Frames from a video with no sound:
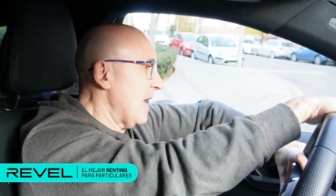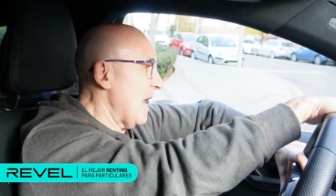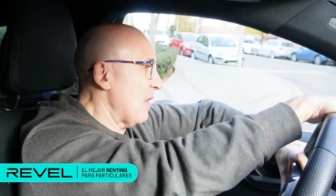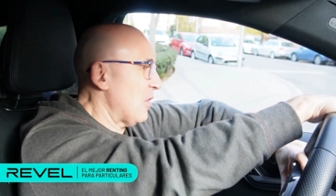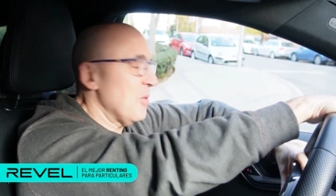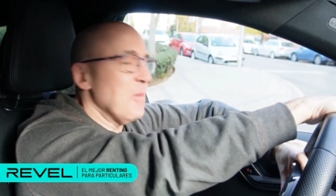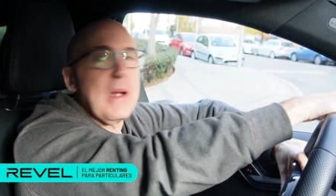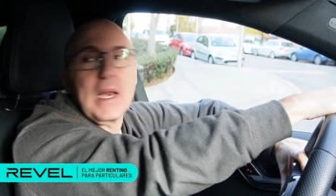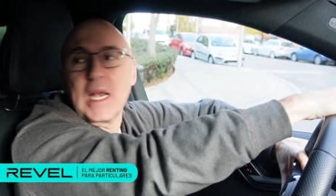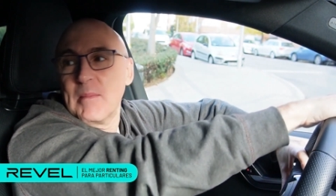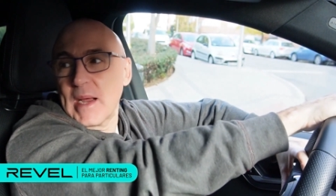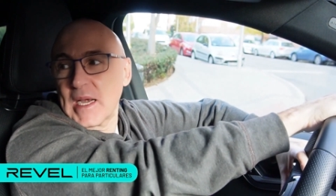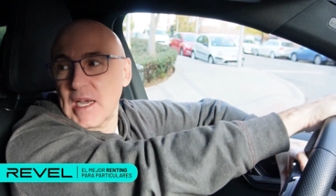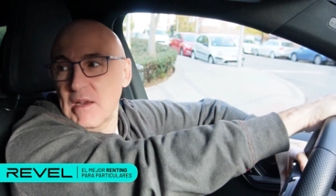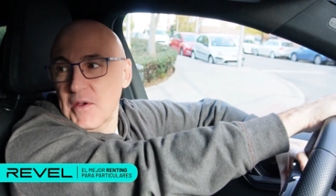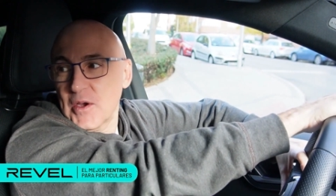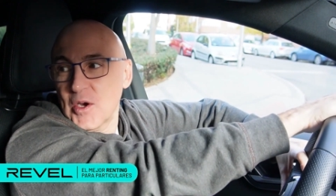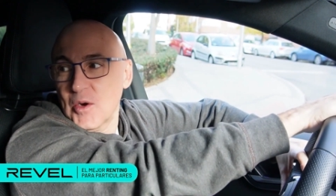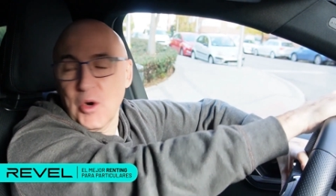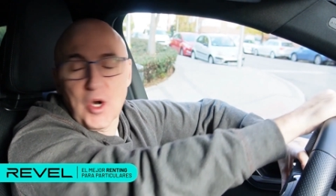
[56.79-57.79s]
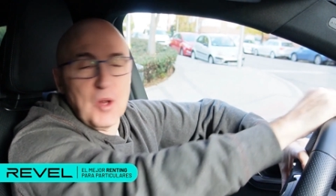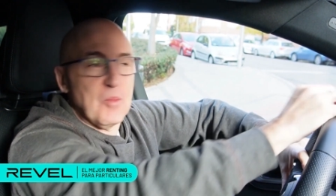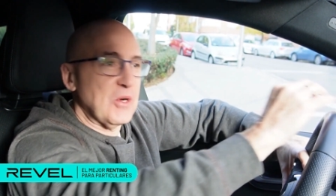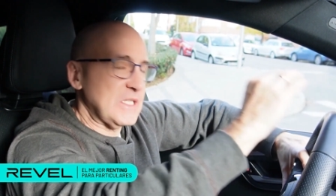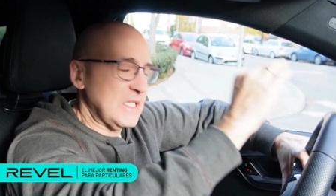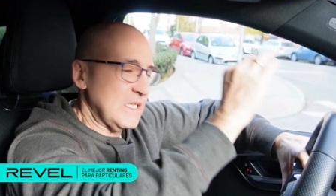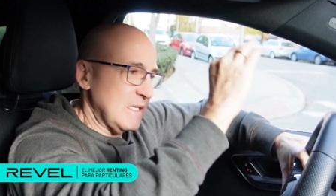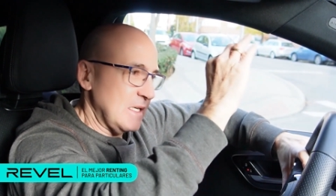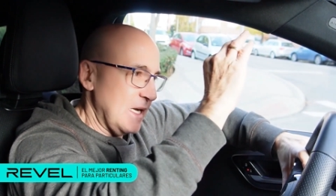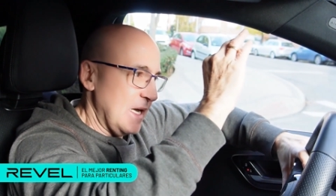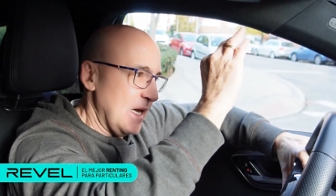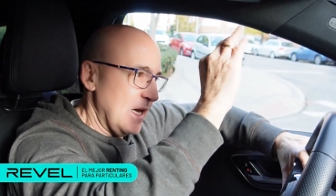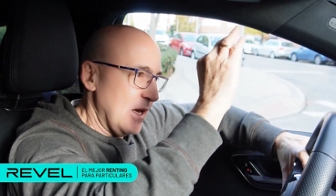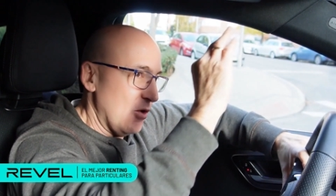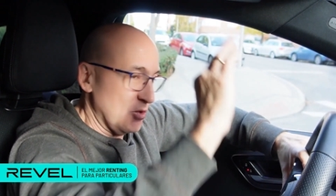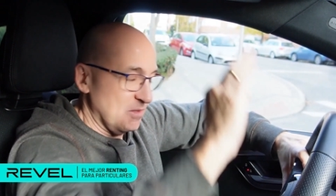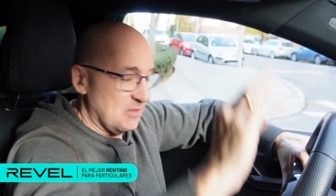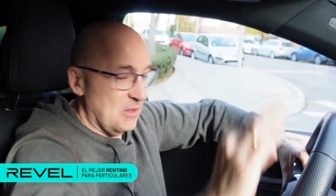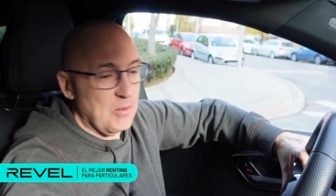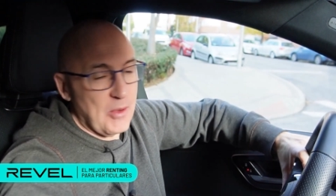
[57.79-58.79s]
Well, I'm sending you the link in the video
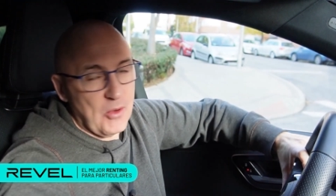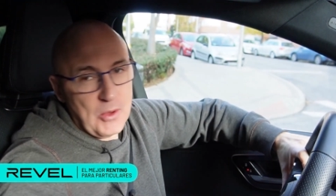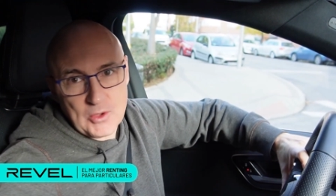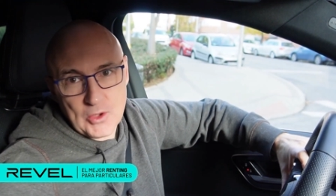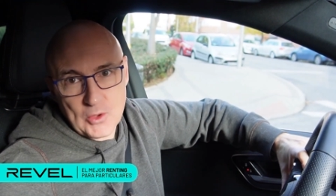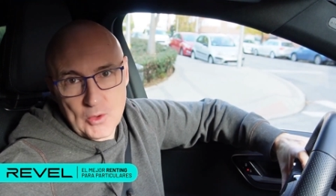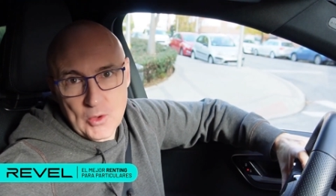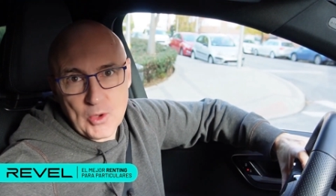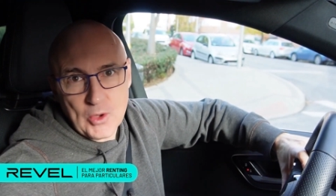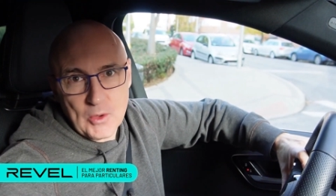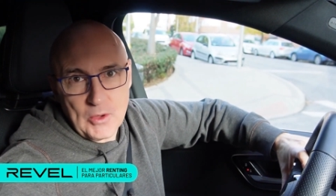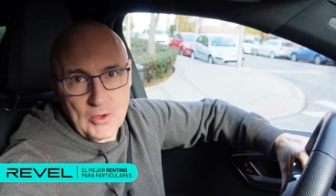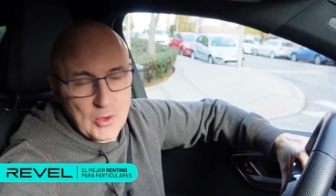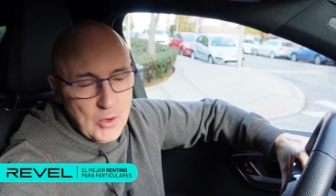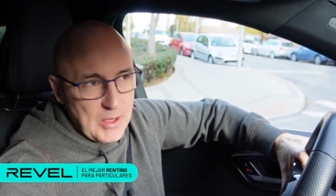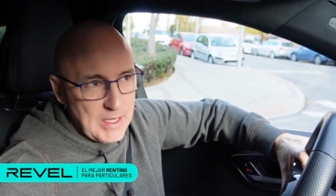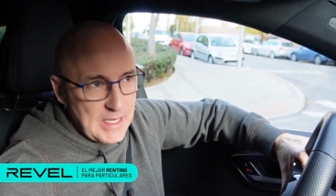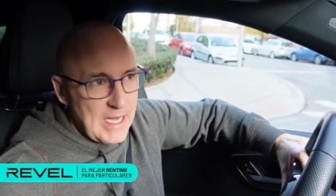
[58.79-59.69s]
description so you can do it